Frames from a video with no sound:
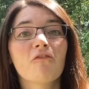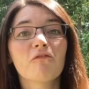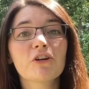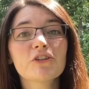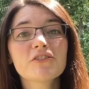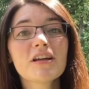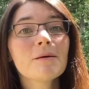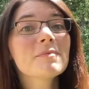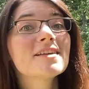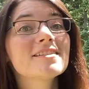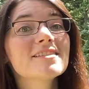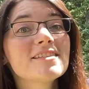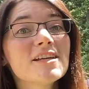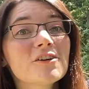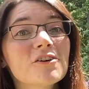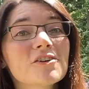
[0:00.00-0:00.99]
First up,
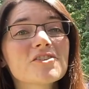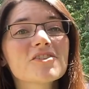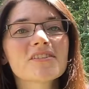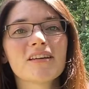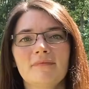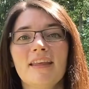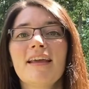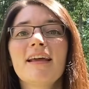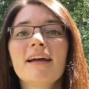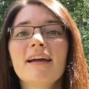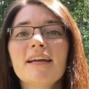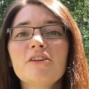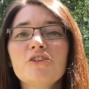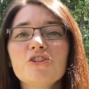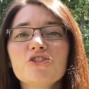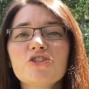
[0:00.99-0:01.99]
Snickers.
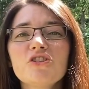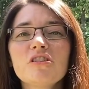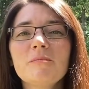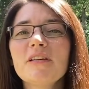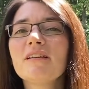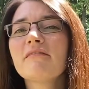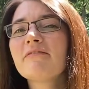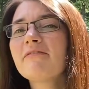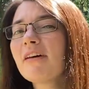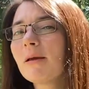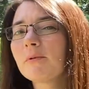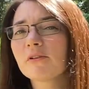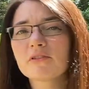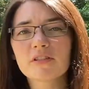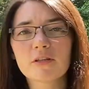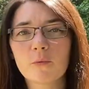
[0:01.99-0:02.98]
In addition to being
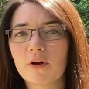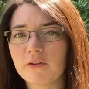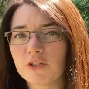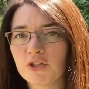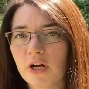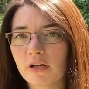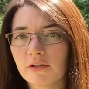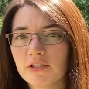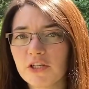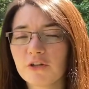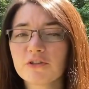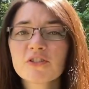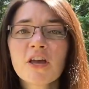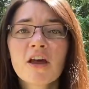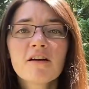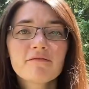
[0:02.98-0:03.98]
fabulously wealthy
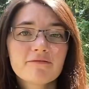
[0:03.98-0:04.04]
chocolatiers,